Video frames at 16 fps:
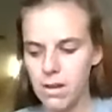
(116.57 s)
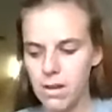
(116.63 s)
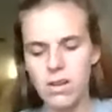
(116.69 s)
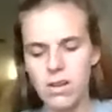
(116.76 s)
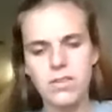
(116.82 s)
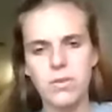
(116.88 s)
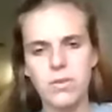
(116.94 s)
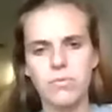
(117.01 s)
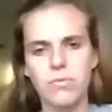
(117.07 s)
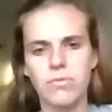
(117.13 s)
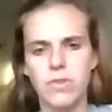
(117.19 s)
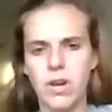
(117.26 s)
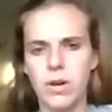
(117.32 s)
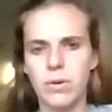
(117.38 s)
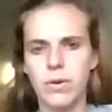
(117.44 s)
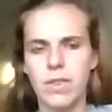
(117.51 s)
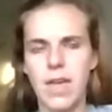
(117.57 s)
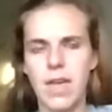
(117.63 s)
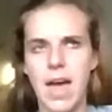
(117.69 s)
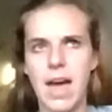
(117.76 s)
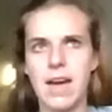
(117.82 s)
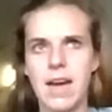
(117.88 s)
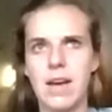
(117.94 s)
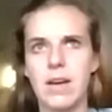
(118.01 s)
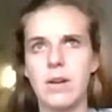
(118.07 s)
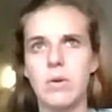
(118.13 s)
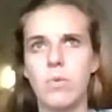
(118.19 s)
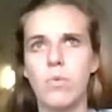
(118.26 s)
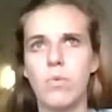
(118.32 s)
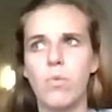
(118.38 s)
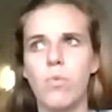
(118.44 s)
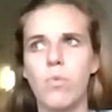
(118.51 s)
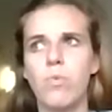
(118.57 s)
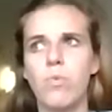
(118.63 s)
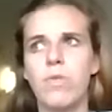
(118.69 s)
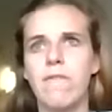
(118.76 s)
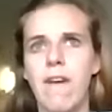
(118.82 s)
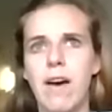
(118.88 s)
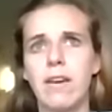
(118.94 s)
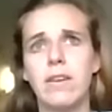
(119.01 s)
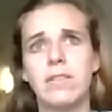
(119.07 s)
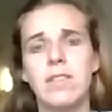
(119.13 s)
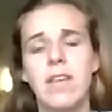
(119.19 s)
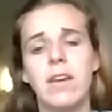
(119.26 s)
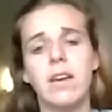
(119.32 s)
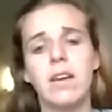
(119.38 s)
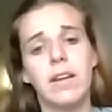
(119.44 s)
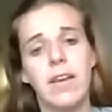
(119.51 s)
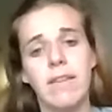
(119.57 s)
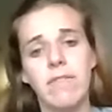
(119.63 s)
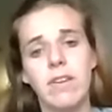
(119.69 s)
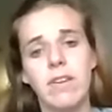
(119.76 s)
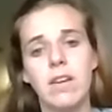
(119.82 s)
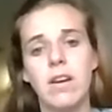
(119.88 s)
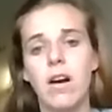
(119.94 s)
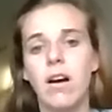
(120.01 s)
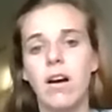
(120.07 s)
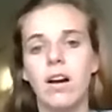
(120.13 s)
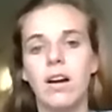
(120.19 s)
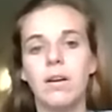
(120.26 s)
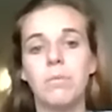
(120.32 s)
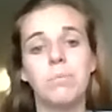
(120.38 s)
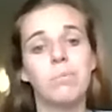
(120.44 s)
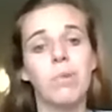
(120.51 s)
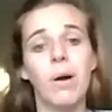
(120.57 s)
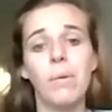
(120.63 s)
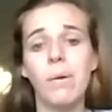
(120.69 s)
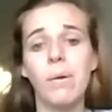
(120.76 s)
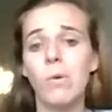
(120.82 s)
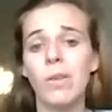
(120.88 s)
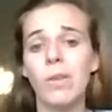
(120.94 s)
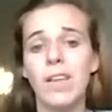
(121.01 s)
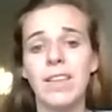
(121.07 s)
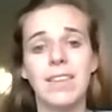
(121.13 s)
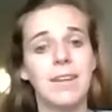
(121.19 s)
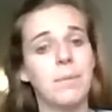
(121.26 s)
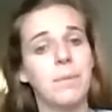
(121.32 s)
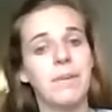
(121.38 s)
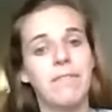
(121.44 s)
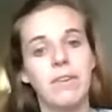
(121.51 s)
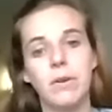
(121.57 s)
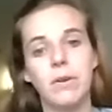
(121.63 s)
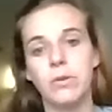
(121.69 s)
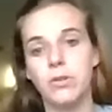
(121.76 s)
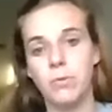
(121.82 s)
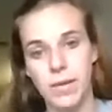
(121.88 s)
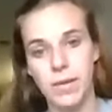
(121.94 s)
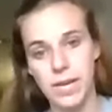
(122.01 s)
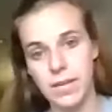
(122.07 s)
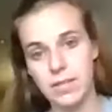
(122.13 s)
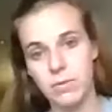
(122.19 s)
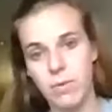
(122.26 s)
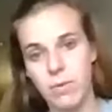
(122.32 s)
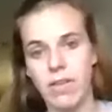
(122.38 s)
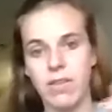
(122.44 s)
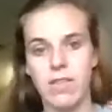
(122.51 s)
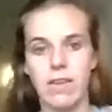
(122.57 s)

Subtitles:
Also note that the values that you're given are probably more likely to be VO2 peaks rather